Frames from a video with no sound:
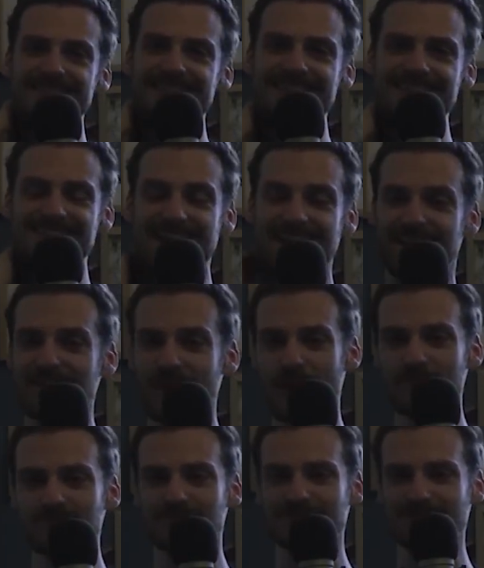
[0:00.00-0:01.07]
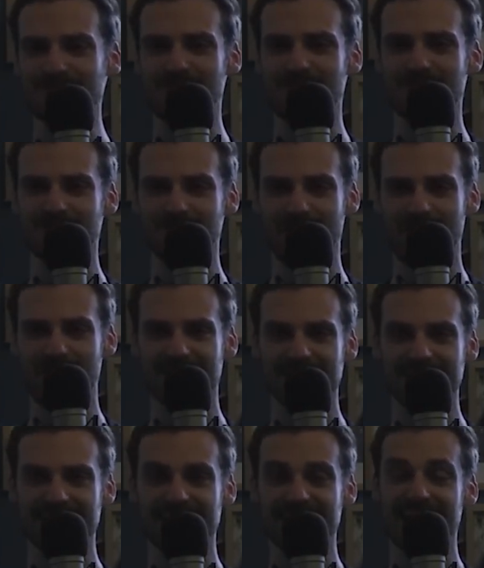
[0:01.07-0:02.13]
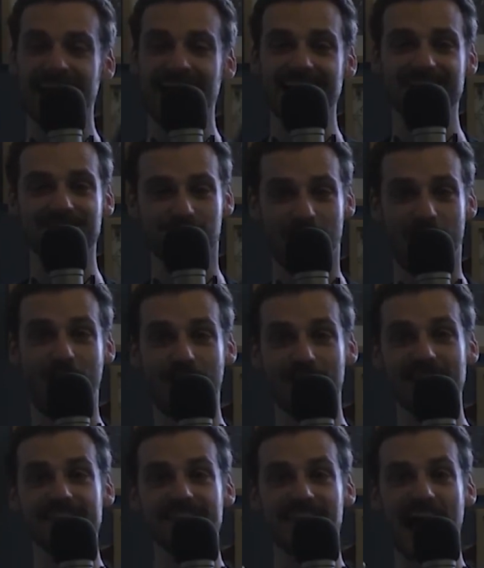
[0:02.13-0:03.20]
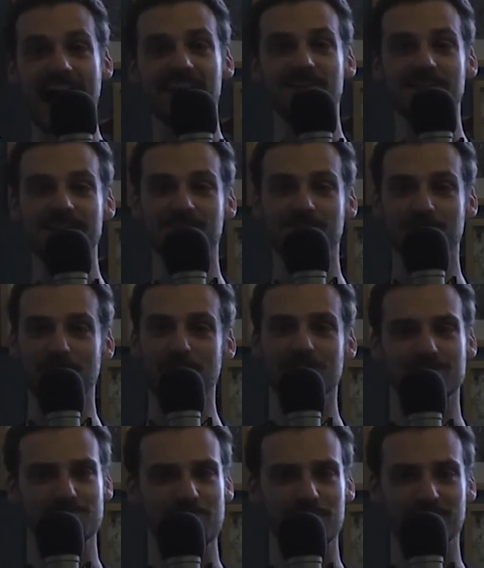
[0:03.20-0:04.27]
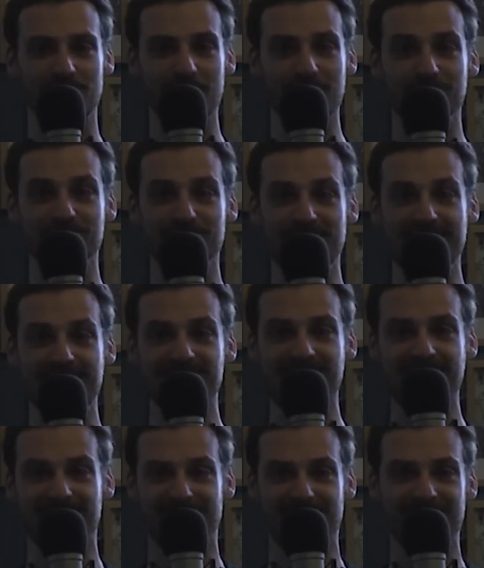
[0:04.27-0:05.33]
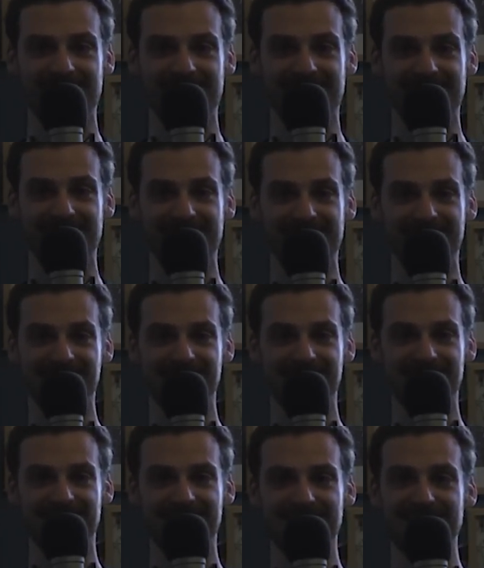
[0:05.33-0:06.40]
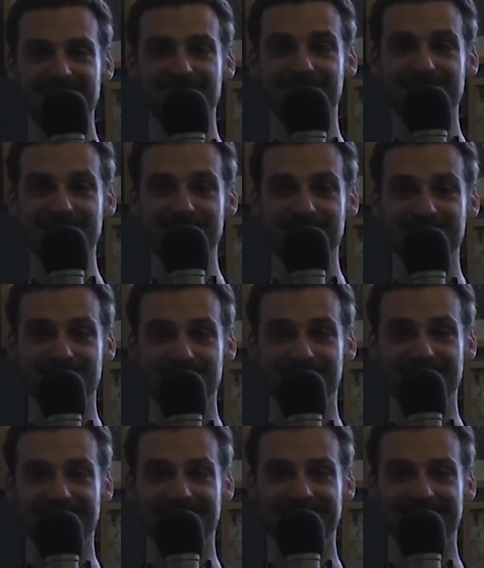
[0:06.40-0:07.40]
It's like an obstacle course for Argy. Alex, Argy's had his first McDonald's in that car. There's videos of it.